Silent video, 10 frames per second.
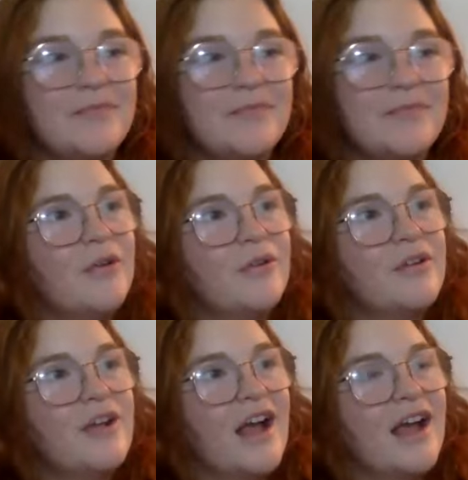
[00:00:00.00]
So
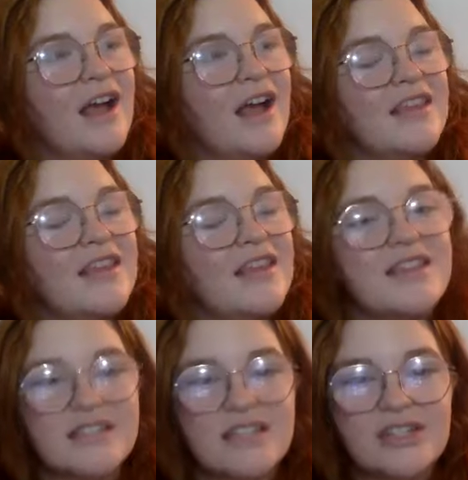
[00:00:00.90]
I think as
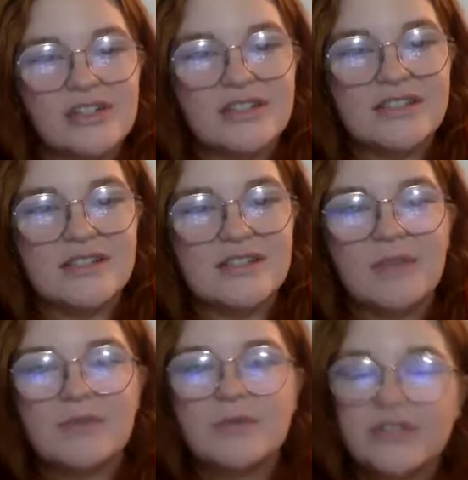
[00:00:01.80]
teachers, sometimes we
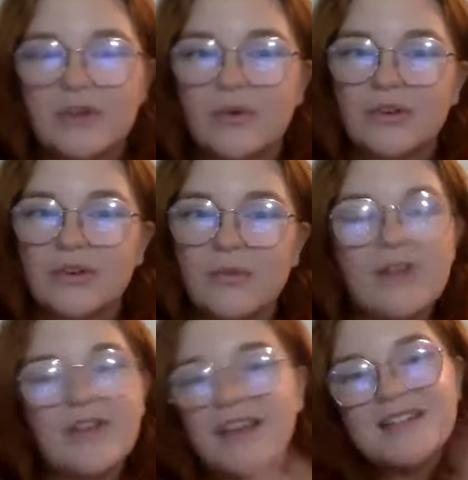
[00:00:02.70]
don't
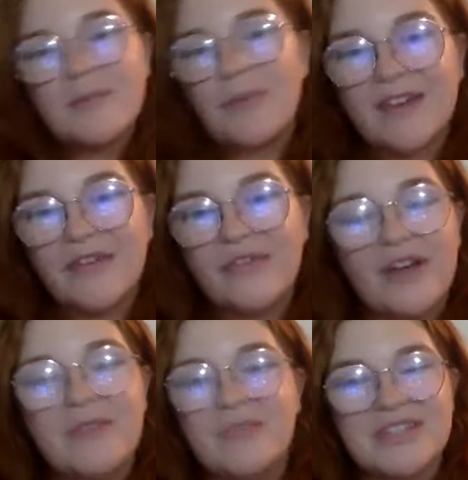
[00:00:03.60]
get to pick
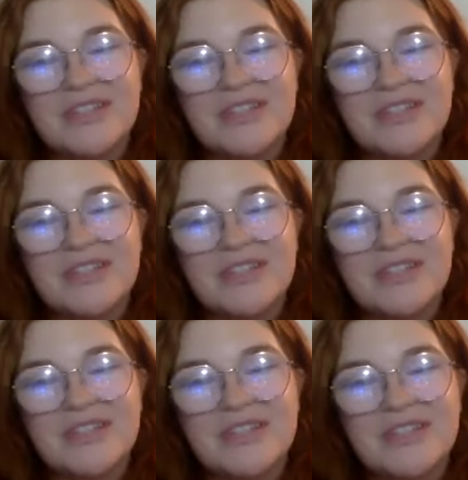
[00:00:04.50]
fun material
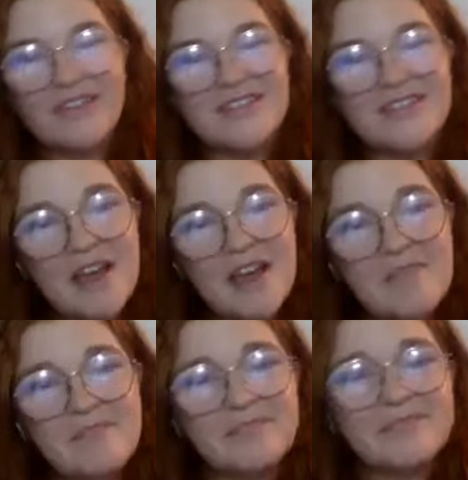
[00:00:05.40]
all of the
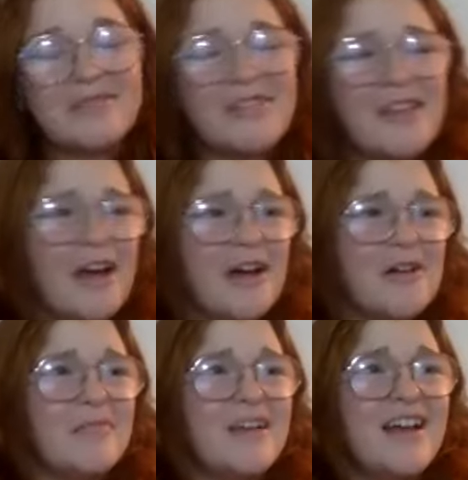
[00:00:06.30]
time.
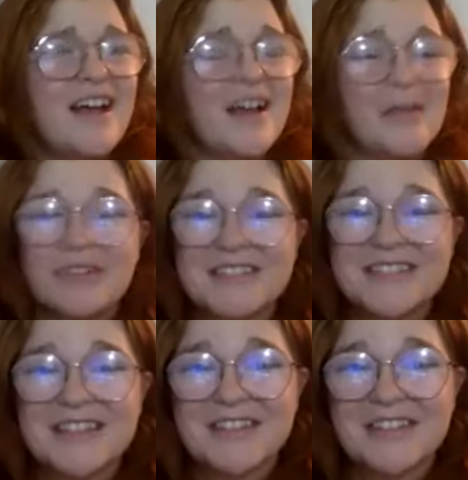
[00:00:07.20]
I wouldn't
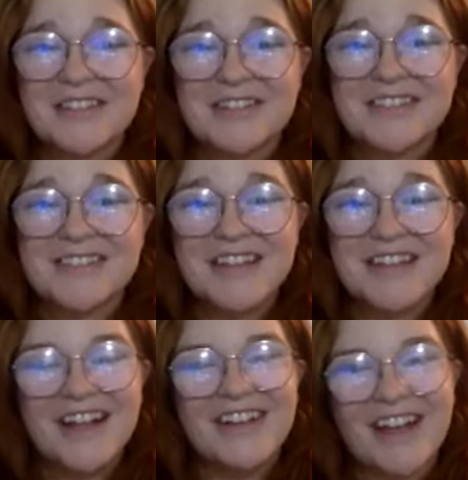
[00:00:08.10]
say that there's
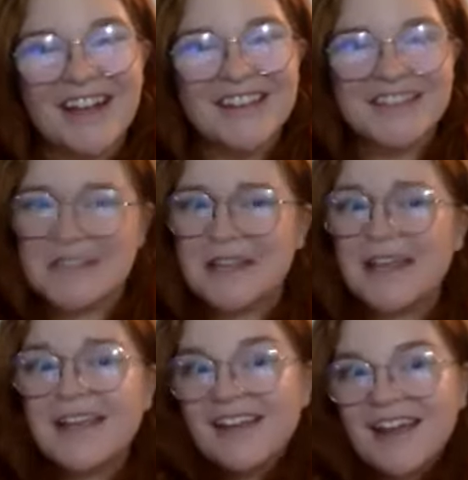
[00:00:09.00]
a lot that's like
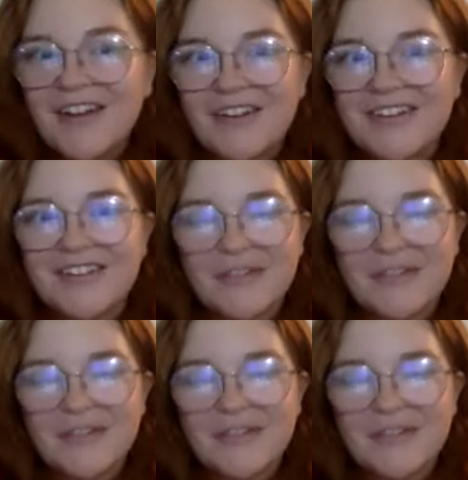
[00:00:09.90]
inherently
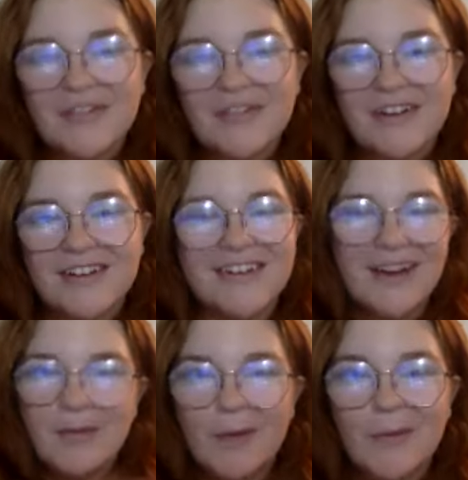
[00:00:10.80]
fun about
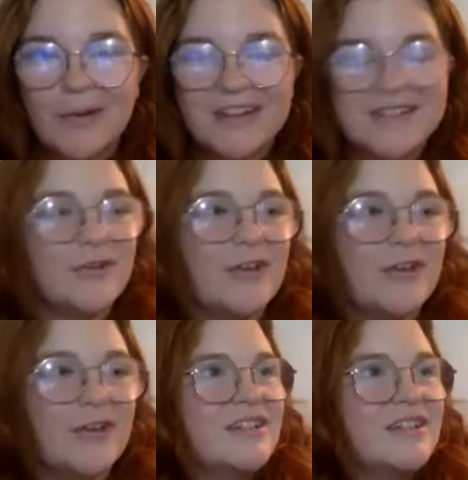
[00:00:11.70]
memorizing
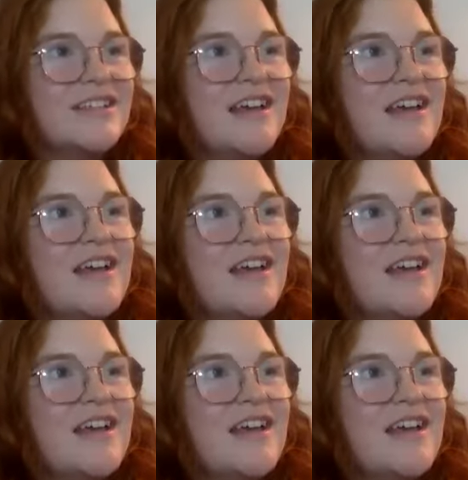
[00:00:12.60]
vocabulary words.